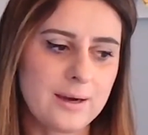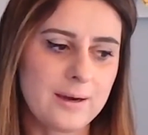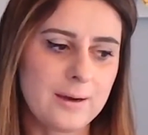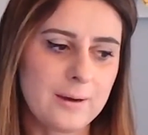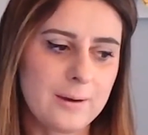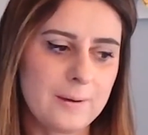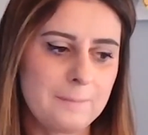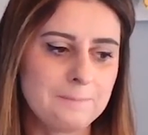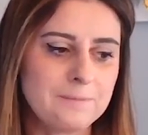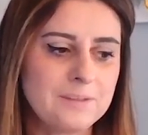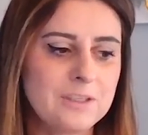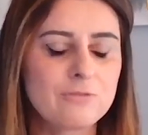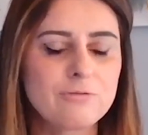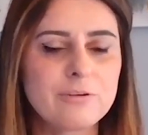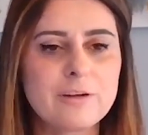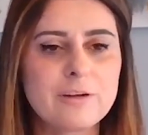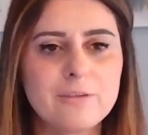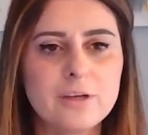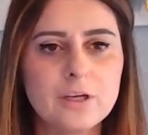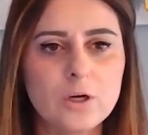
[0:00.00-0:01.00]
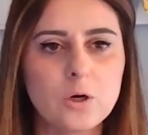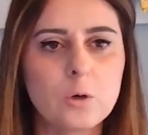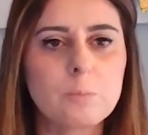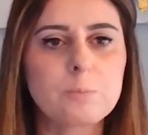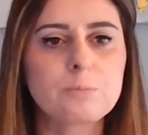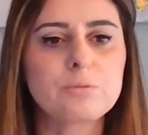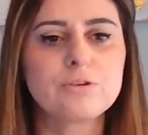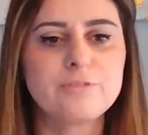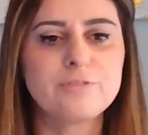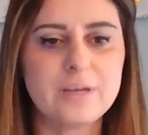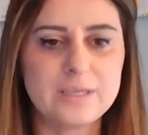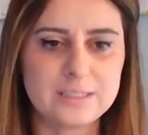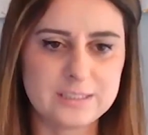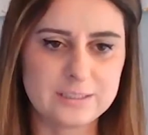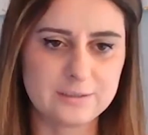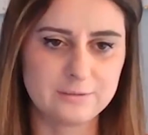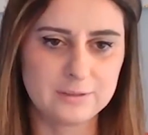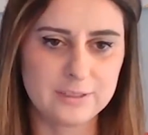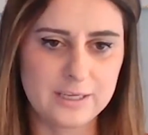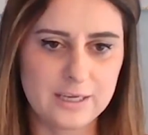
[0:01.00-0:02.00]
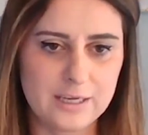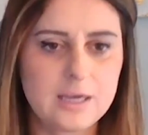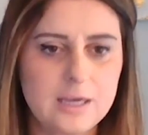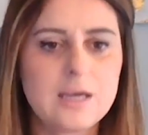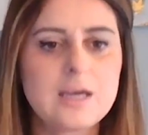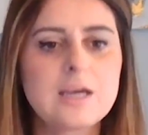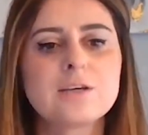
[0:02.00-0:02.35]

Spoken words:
Nerivio preventively.